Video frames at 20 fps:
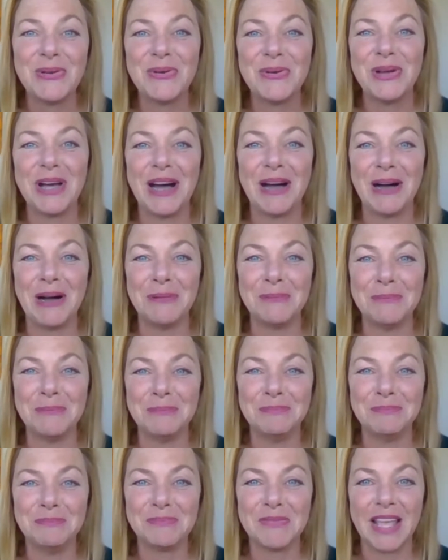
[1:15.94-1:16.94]
um,
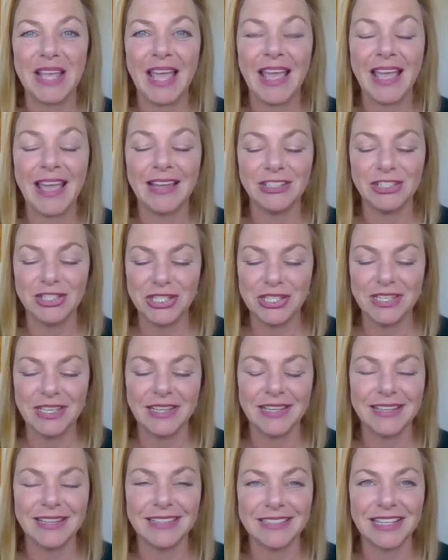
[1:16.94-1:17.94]
and she
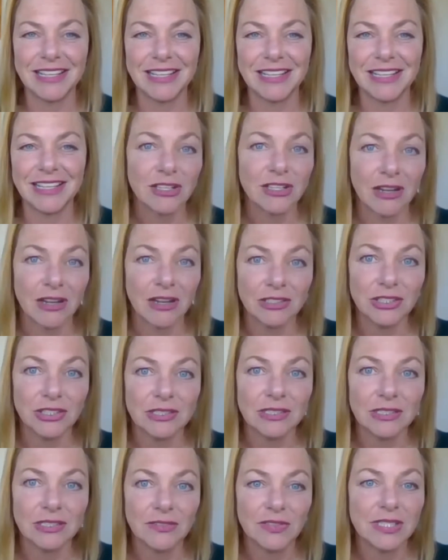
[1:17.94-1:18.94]
is a access
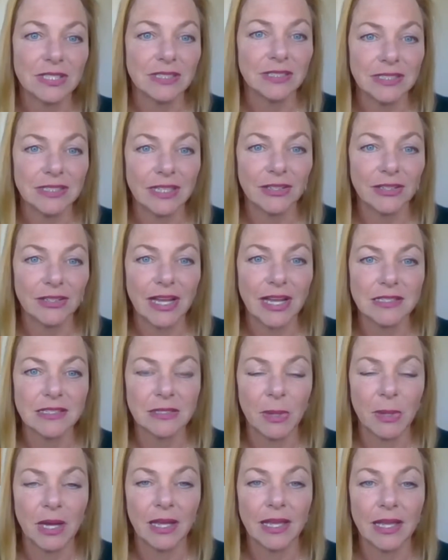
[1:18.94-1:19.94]
conscious facilitator, as
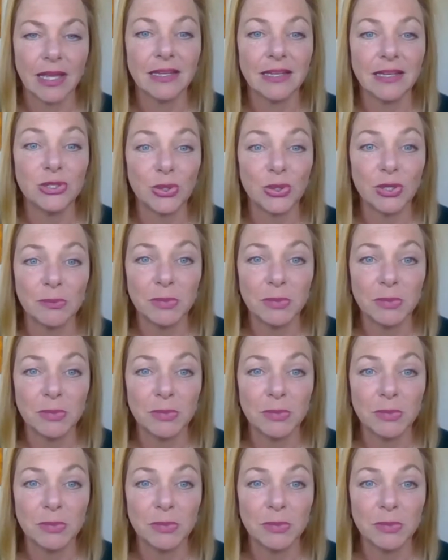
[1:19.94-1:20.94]
am I, and a joy
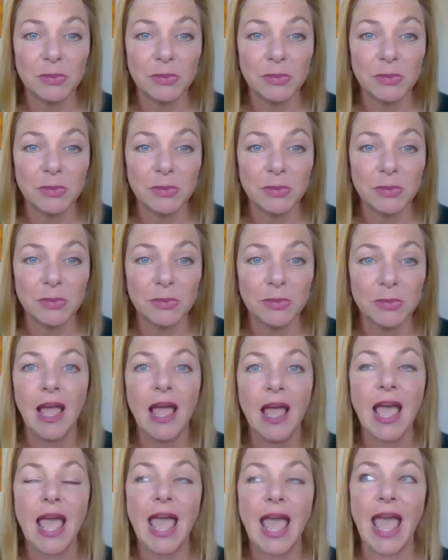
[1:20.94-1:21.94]
business facilitator,
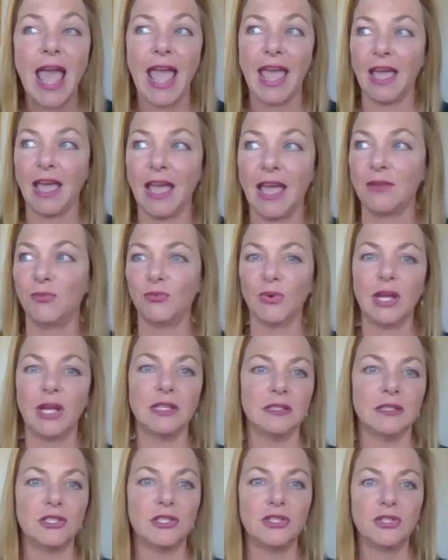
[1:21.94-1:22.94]
and
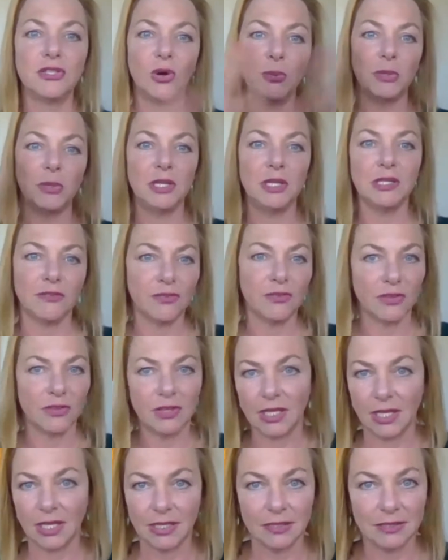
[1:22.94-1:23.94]
runs so many
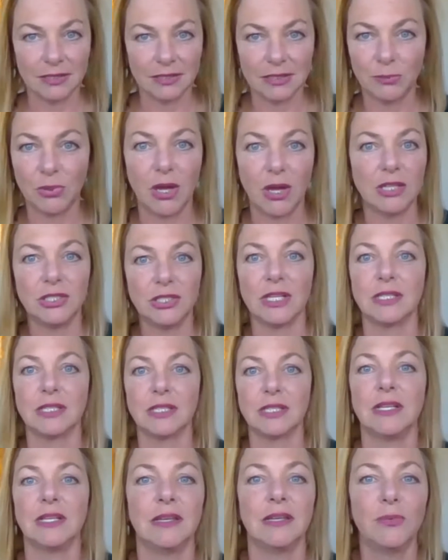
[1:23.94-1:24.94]
different things and
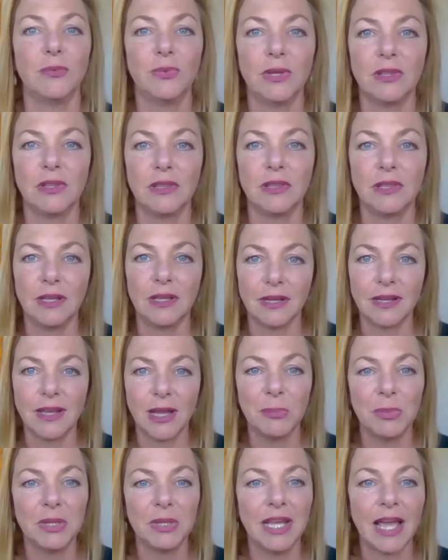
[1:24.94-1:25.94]
projects eh, with the
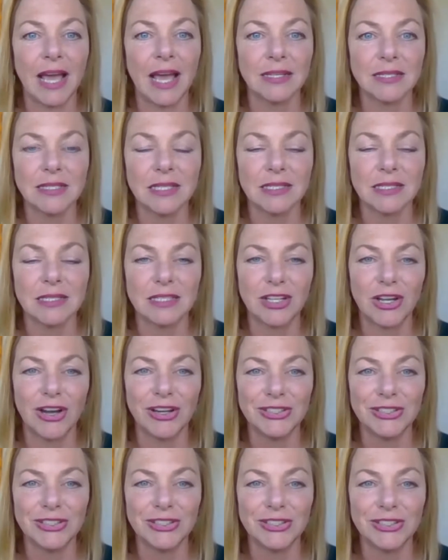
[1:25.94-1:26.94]
company Access
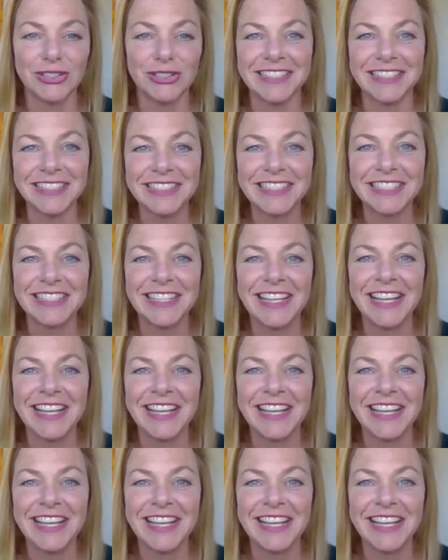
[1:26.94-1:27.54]
Consciousness.